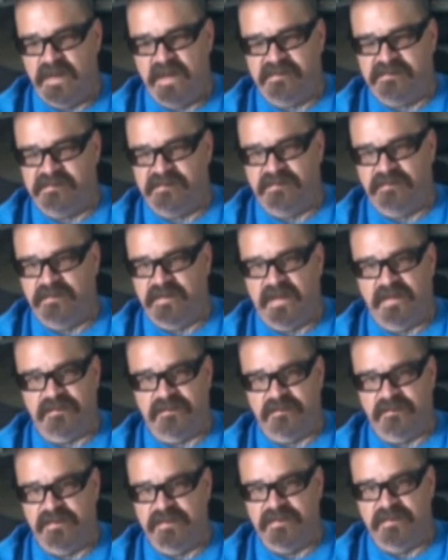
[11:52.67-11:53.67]
that shit went out
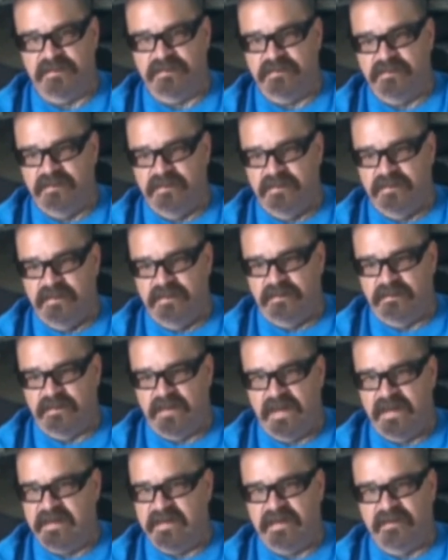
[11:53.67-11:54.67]
the window, right?